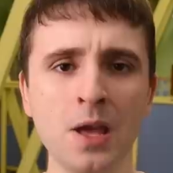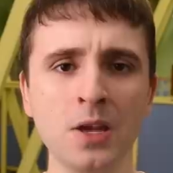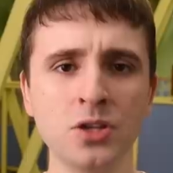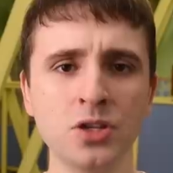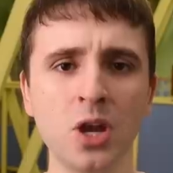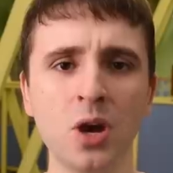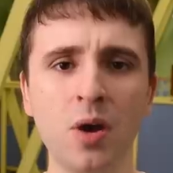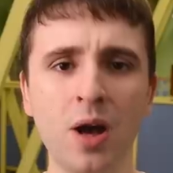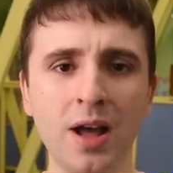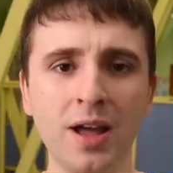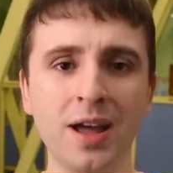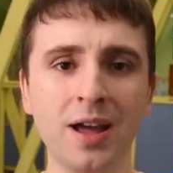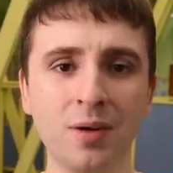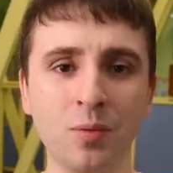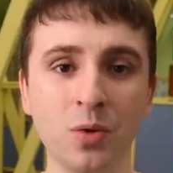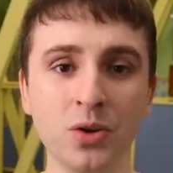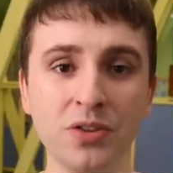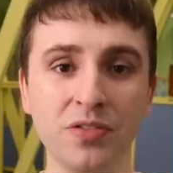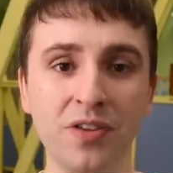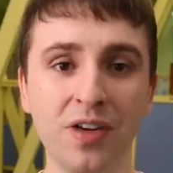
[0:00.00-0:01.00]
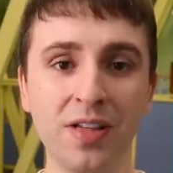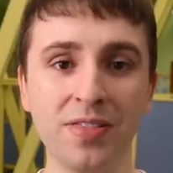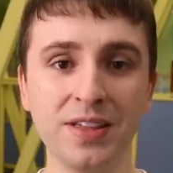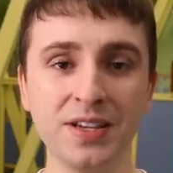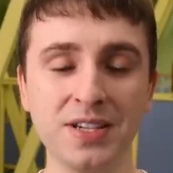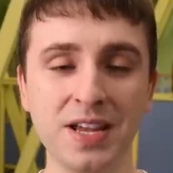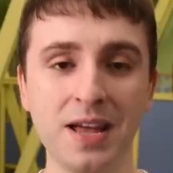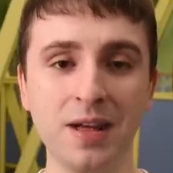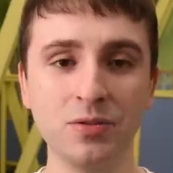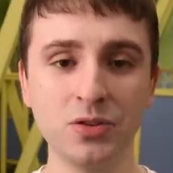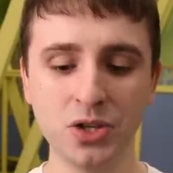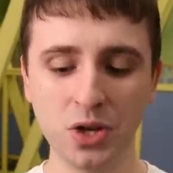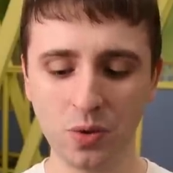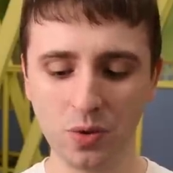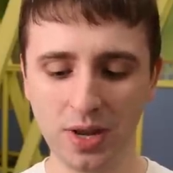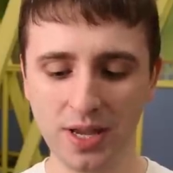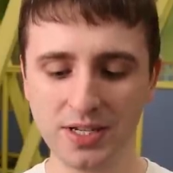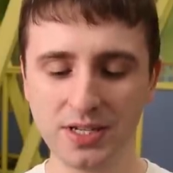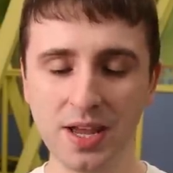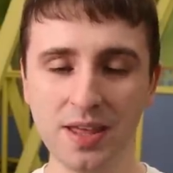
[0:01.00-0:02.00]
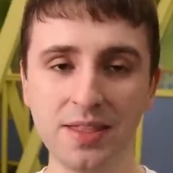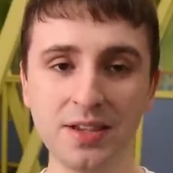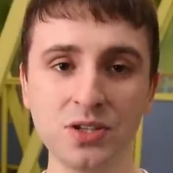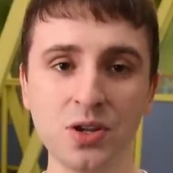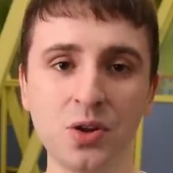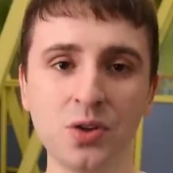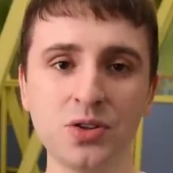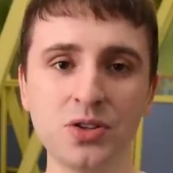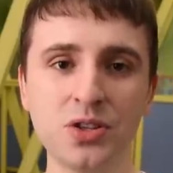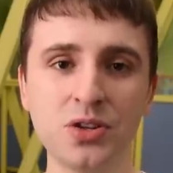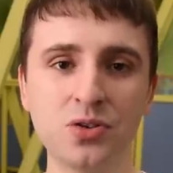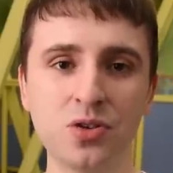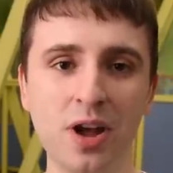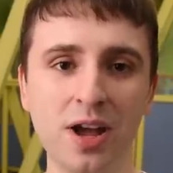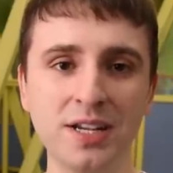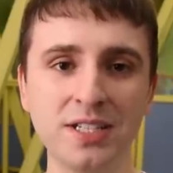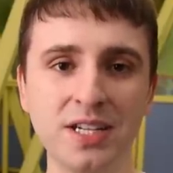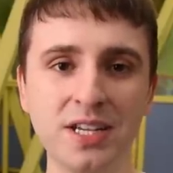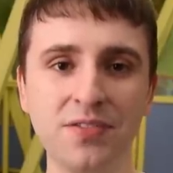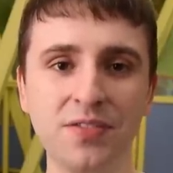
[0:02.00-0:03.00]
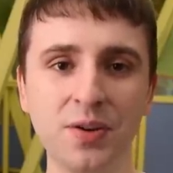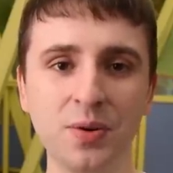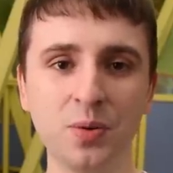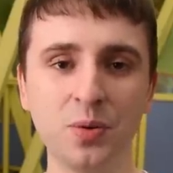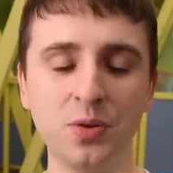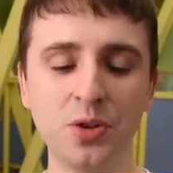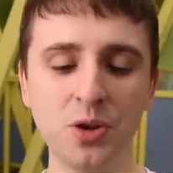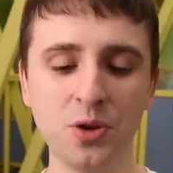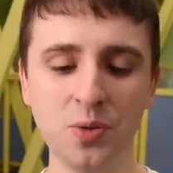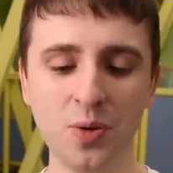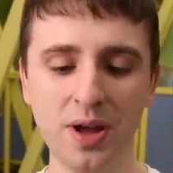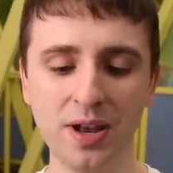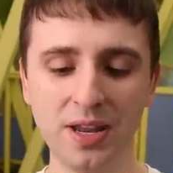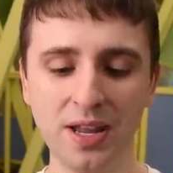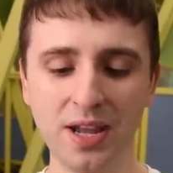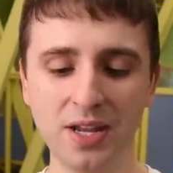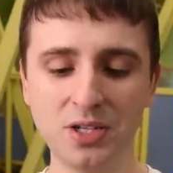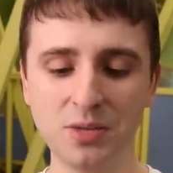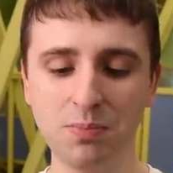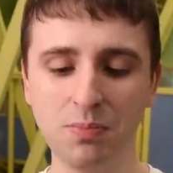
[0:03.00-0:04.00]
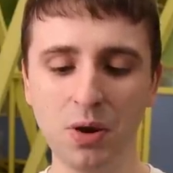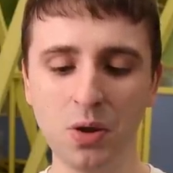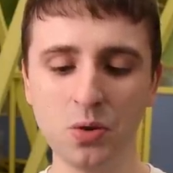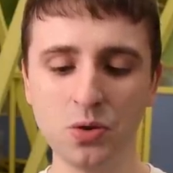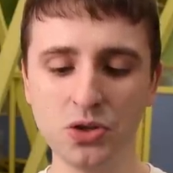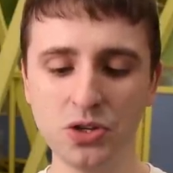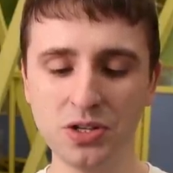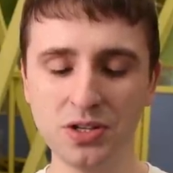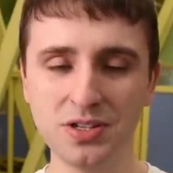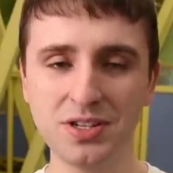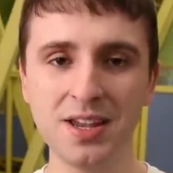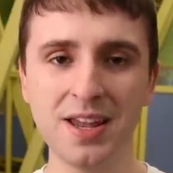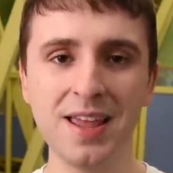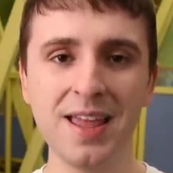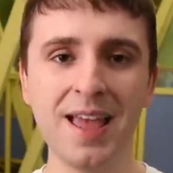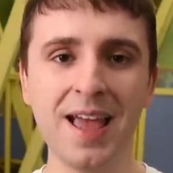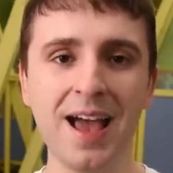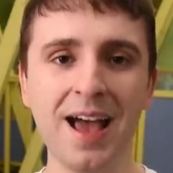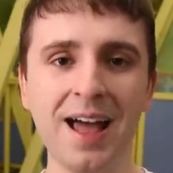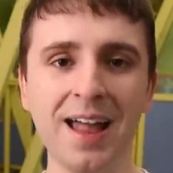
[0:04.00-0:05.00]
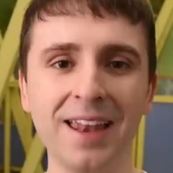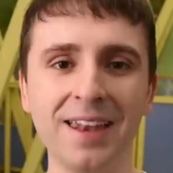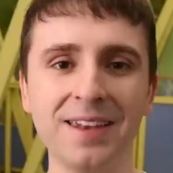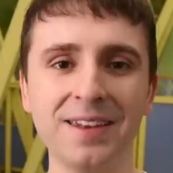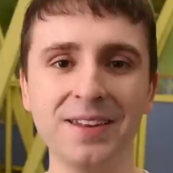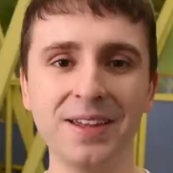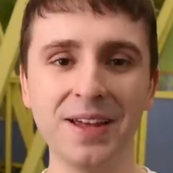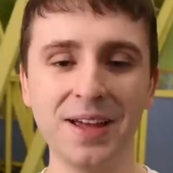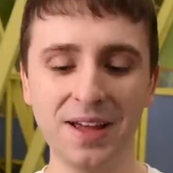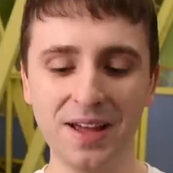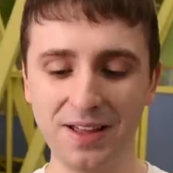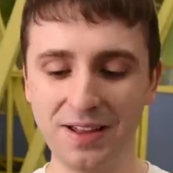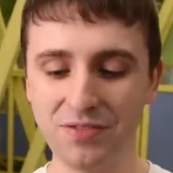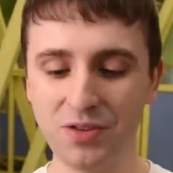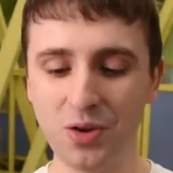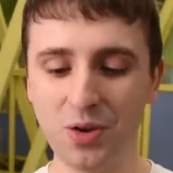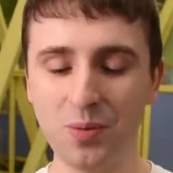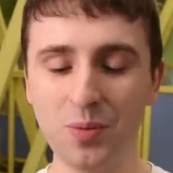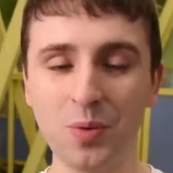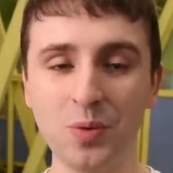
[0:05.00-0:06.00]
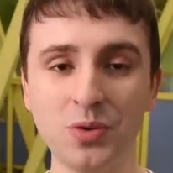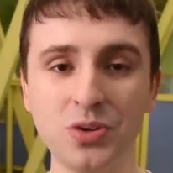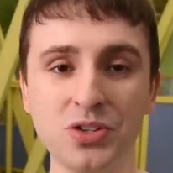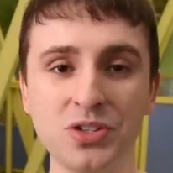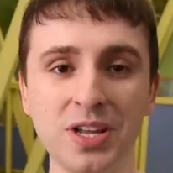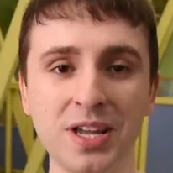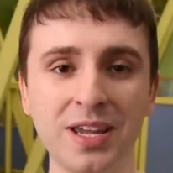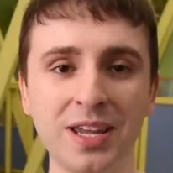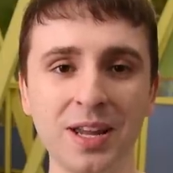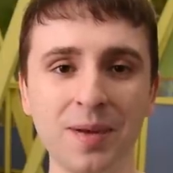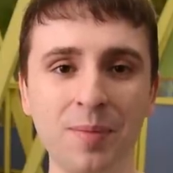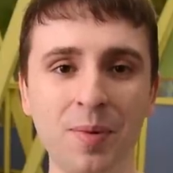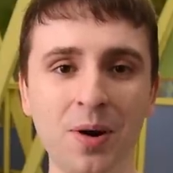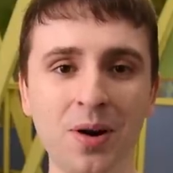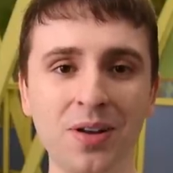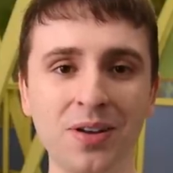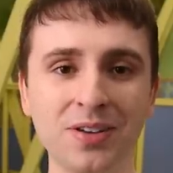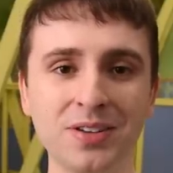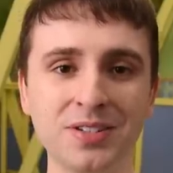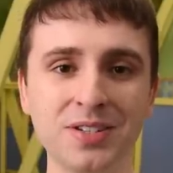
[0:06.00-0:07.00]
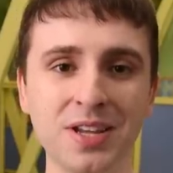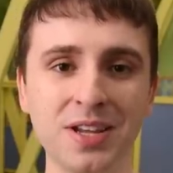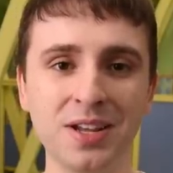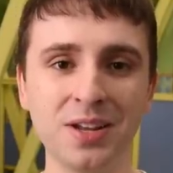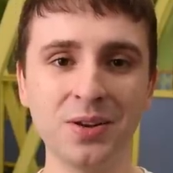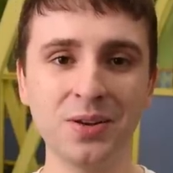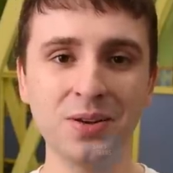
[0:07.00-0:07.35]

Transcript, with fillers: So I, I want to find this out. So let's get this onto the track, see if it will do any explosions, and uh, if not, we'll just take it apart and take a